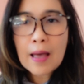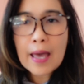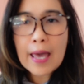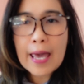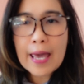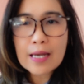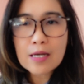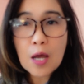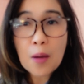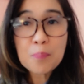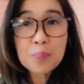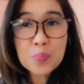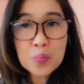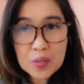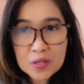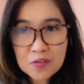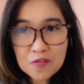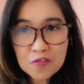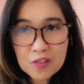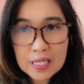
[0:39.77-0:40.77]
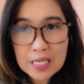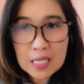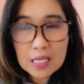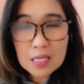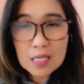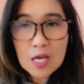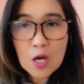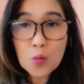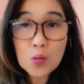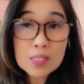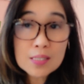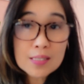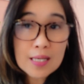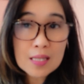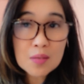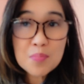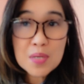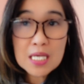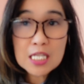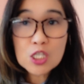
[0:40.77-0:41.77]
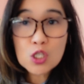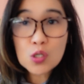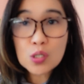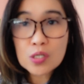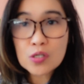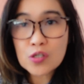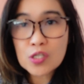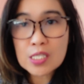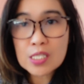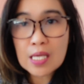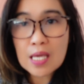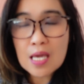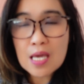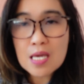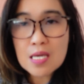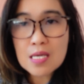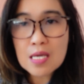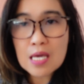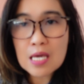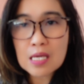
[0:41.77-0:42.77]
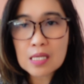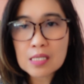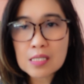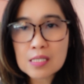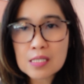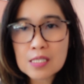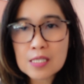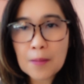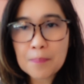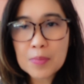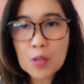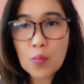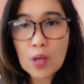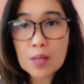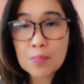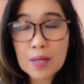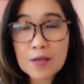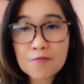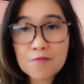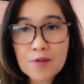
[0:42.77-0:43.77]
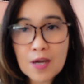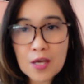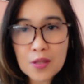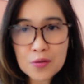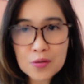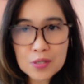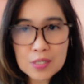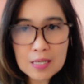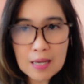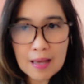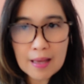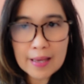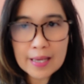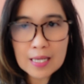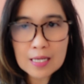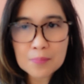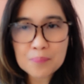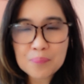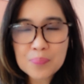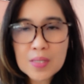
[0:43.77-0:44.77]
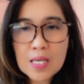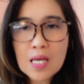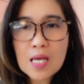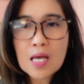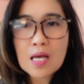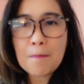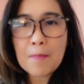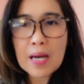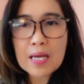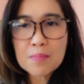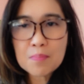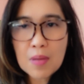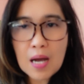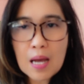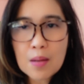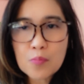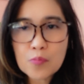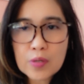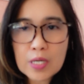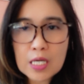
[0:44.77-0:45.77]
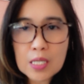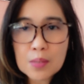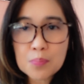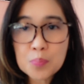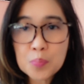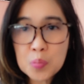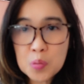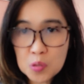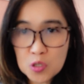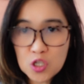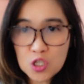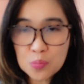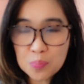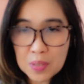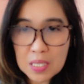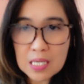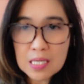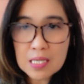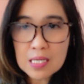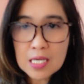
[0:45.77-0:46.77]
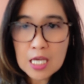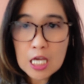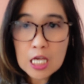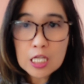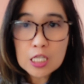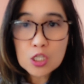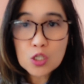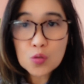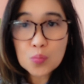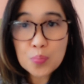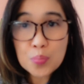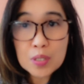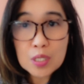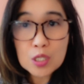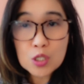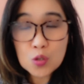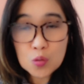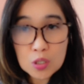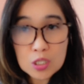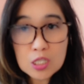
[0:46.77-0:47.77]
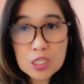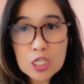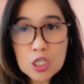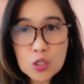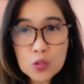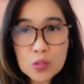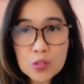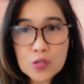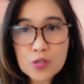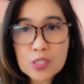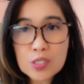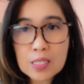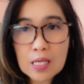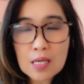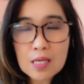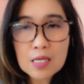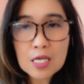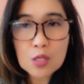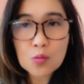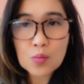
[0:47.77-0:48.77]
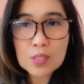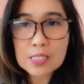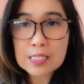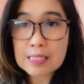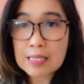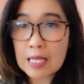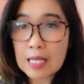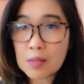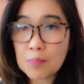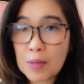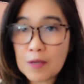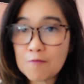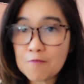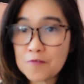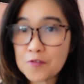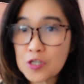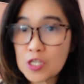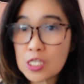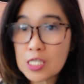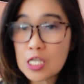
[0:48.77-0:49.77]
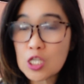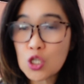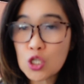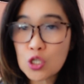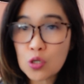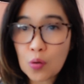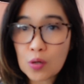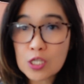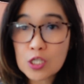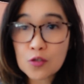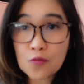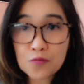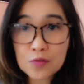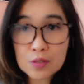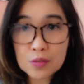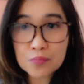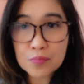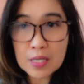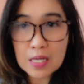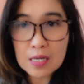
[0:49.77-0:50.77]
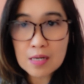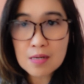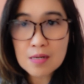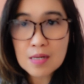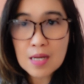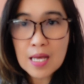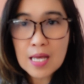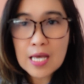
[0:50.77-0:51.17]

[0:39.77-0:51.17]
And briefly, what got me into nursing is when my father died, my mom really pushed me to continue nursing. It was not my first choice of career.